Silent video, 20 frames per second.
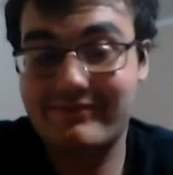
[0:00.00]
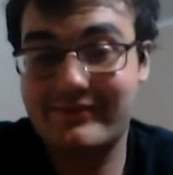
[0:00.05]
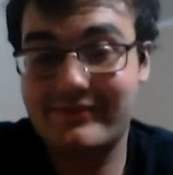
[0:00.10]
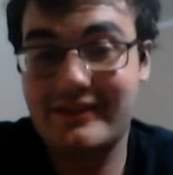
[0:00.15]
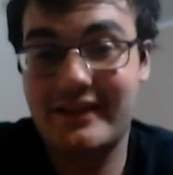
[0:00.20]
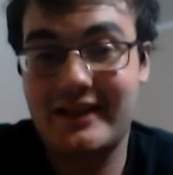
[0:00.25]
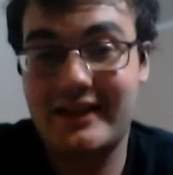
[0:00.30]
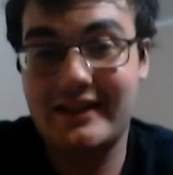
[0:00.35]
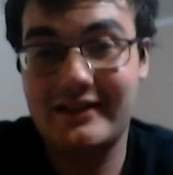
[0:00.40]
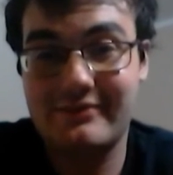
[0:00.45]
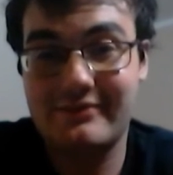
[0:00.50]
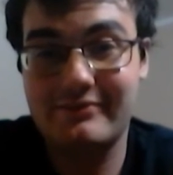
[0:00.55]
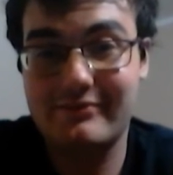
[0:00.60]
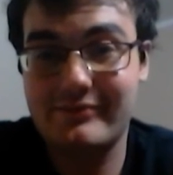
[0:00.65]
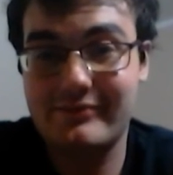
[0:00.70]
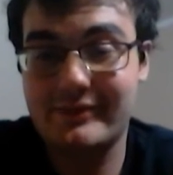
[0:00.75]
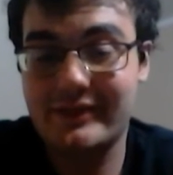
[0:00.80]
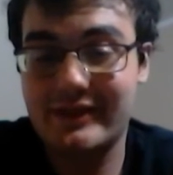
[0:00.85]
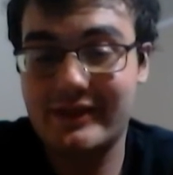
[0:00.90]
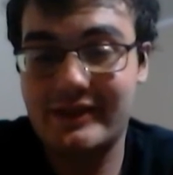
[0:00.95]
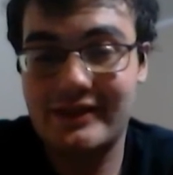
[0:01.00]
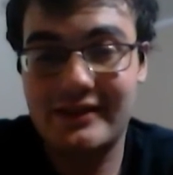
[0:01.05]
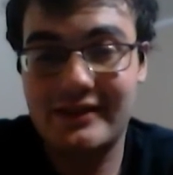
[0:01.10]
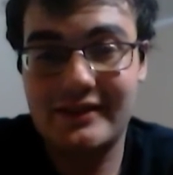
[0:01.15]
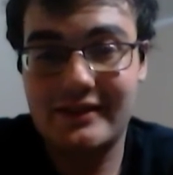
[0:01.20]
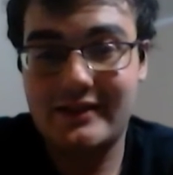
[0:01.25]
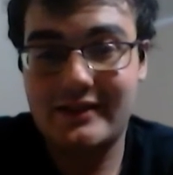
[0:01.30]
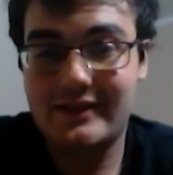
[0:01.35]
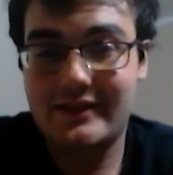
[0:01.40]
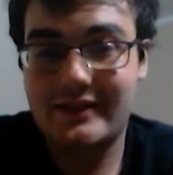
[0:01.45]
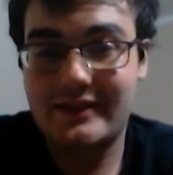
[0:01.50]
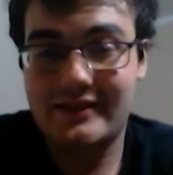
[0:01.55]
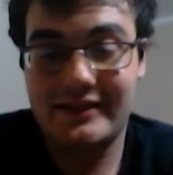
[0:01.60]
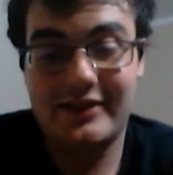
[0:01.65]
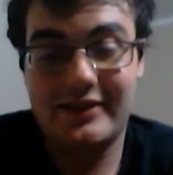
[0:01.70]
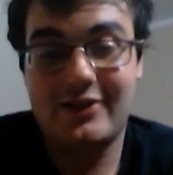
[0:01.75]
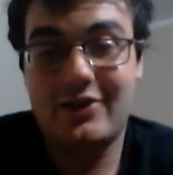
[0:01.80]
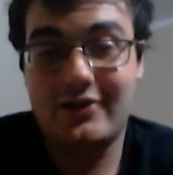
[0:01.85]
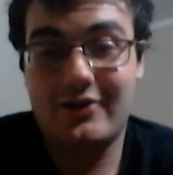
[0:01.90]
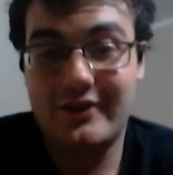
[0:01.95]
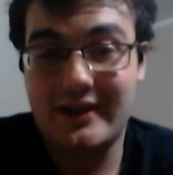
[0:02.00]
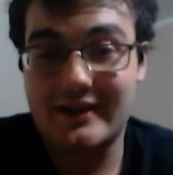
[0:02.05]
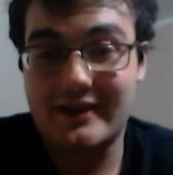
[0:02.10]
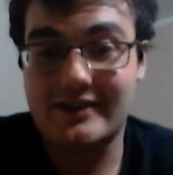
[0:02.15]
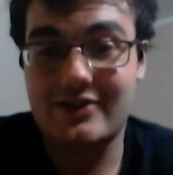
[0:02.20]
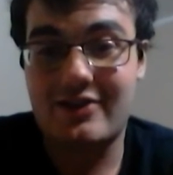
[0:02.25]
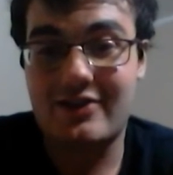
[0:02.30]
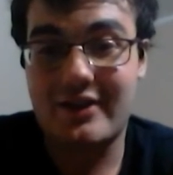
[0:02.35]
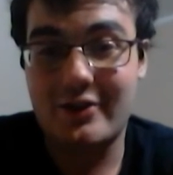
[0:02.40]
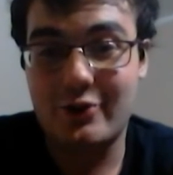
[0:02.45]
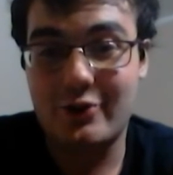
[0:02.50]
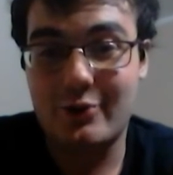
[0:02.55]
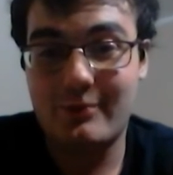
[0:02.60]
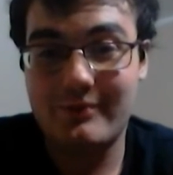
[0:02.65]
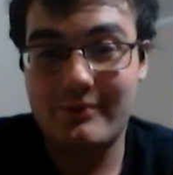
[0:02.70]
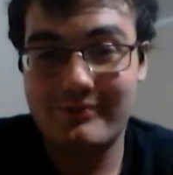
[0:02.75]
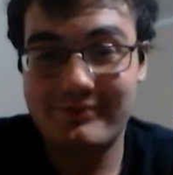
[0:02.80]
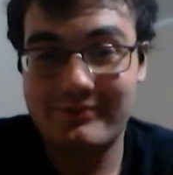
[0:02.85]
I see y'all next year. I hope.